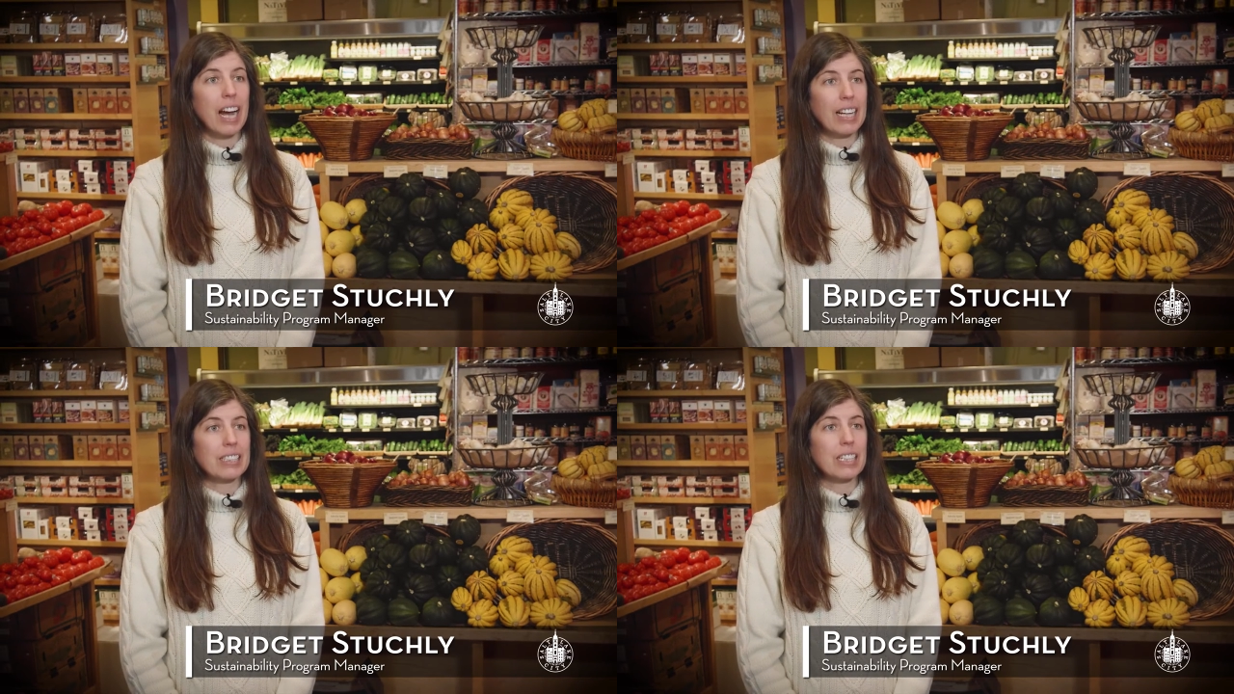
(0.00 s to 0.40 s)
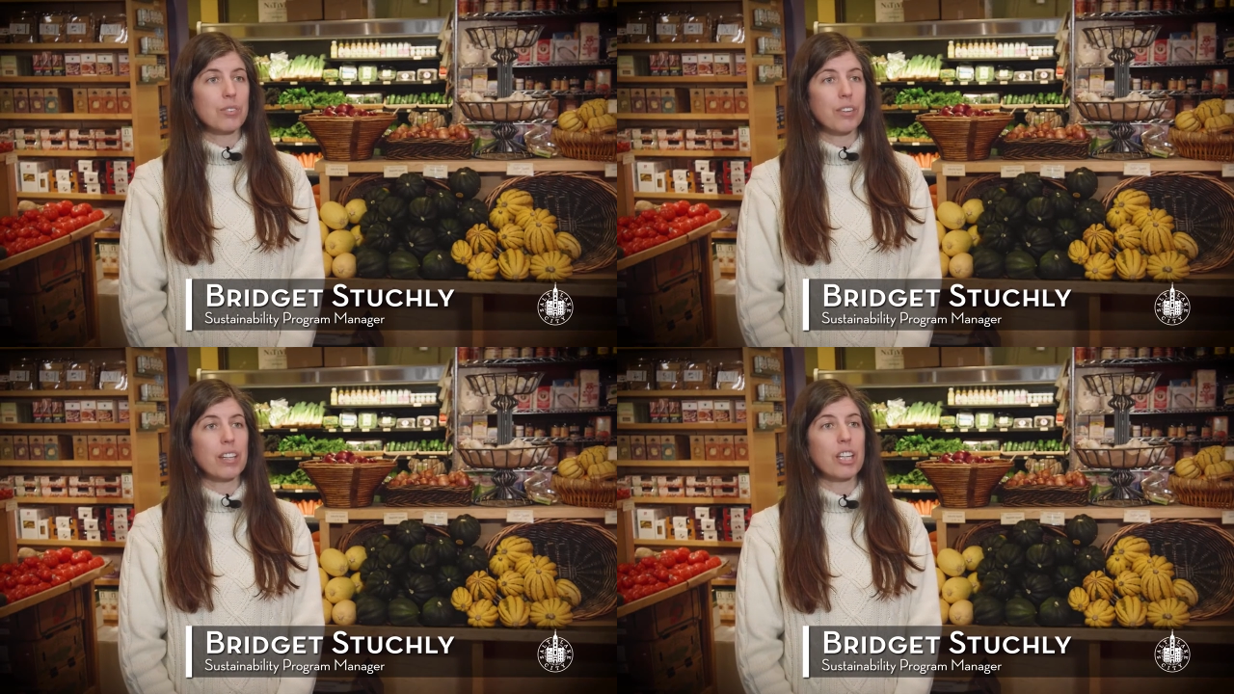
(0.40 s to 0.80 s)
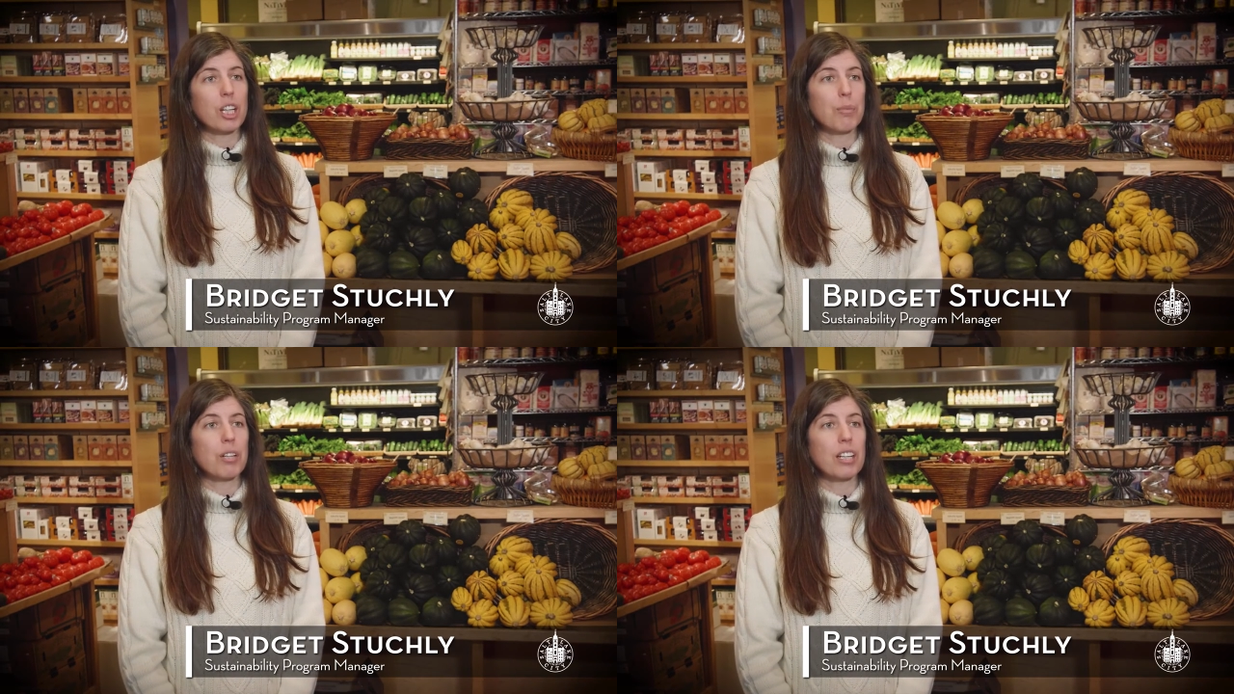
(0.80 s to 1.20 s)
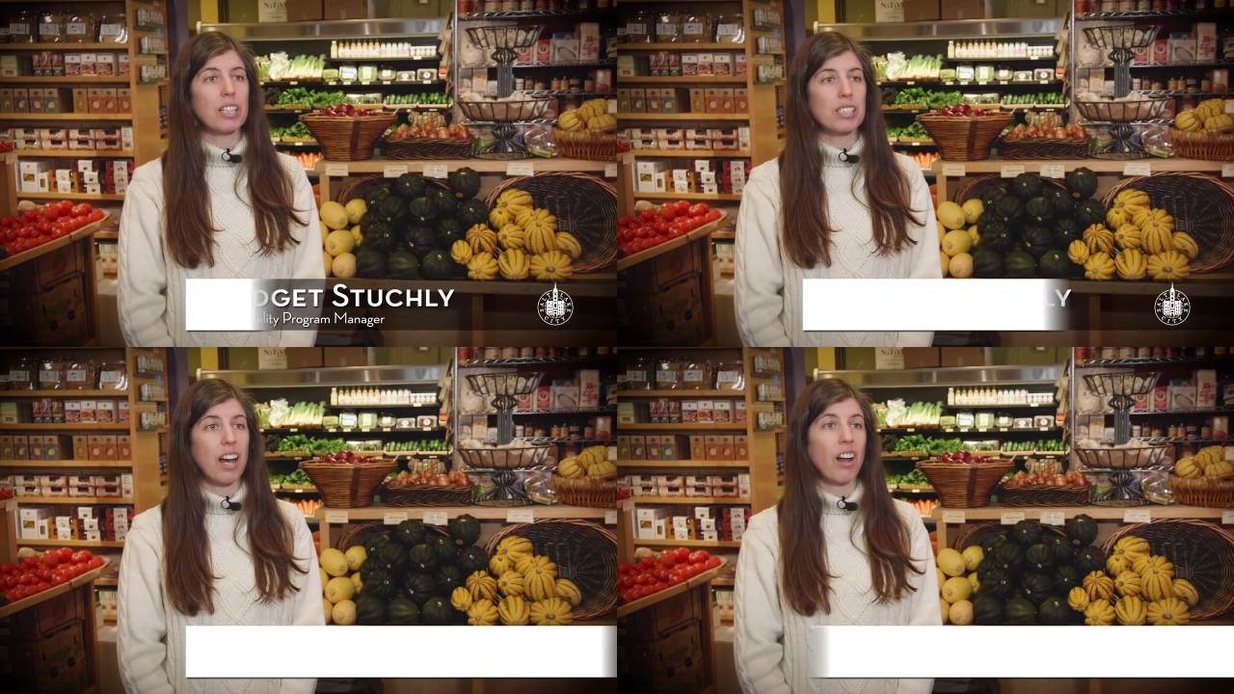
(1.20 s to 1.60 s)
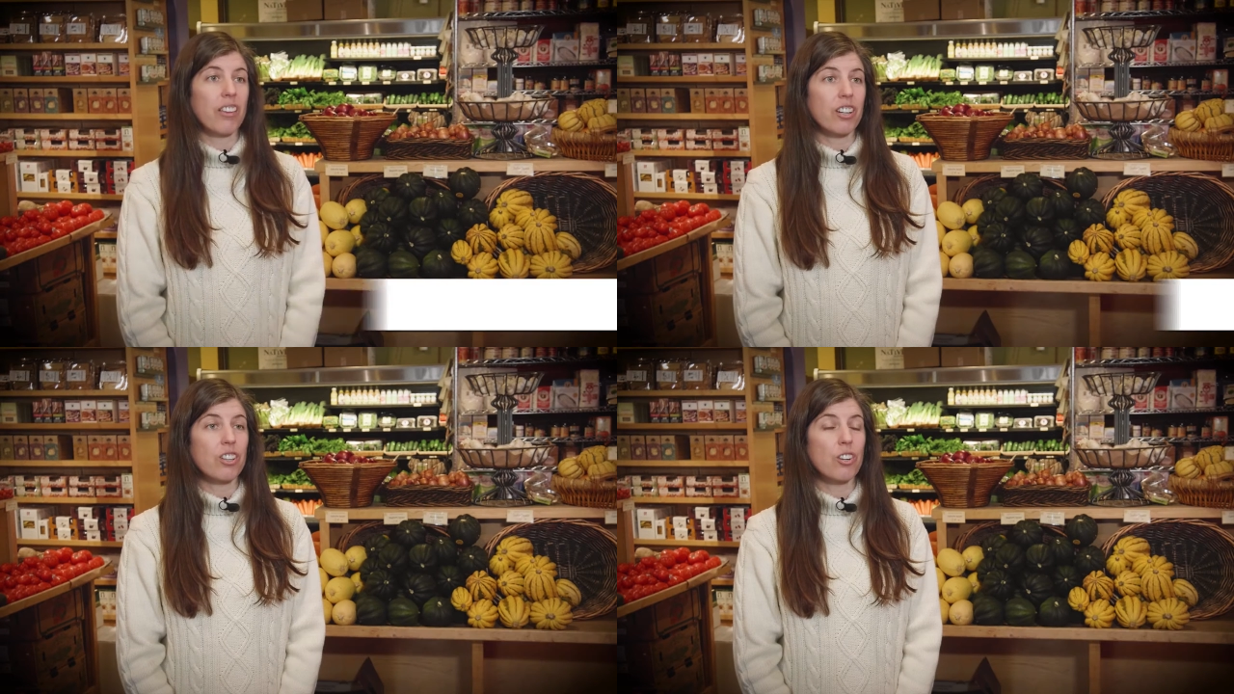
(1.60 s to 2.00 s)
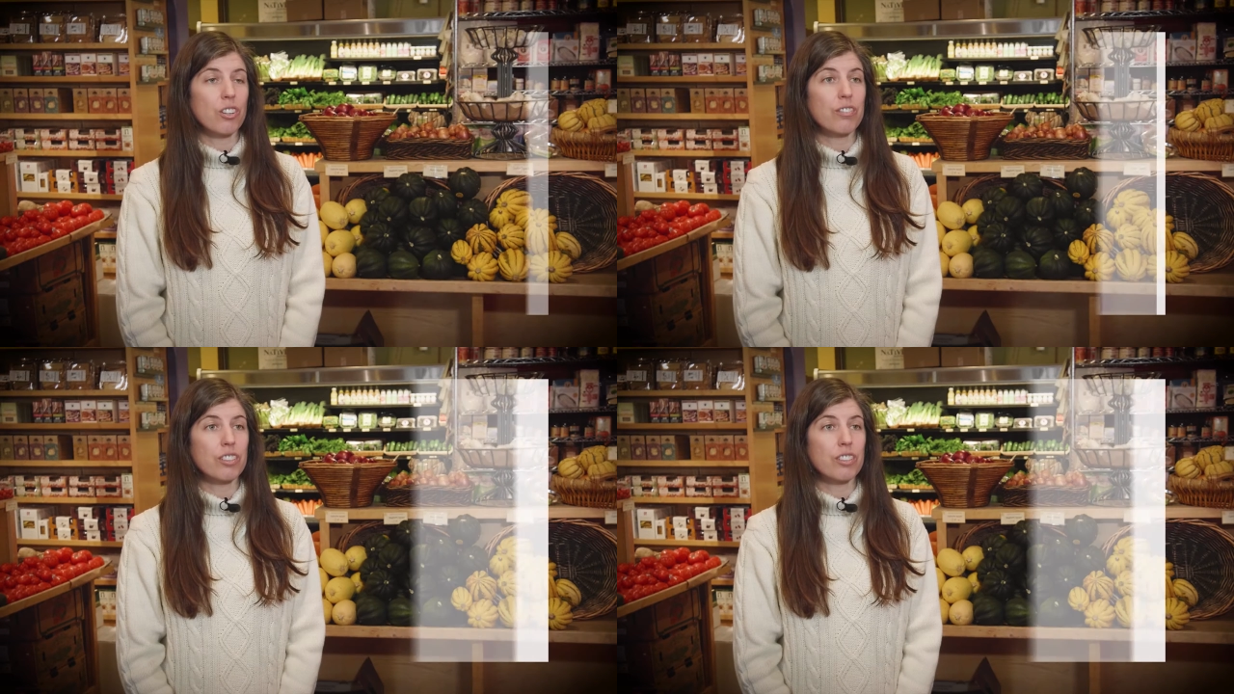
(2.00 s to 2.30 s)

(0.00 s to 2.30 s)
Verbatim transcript: access within the community to healthier local